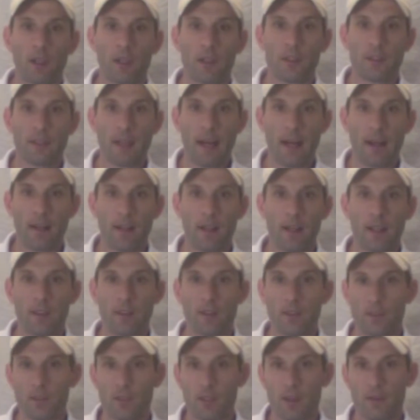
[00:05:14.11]
as satellites
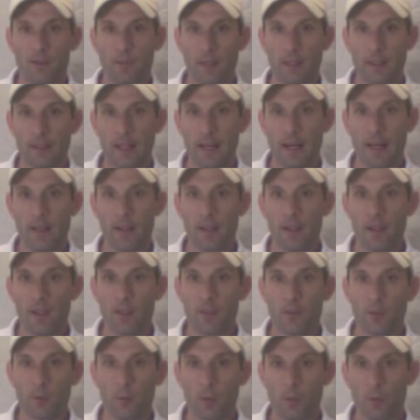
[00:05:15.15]
and stuff like that.
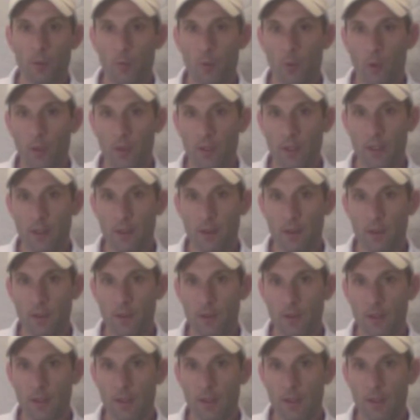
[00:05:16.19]
So real important that you can see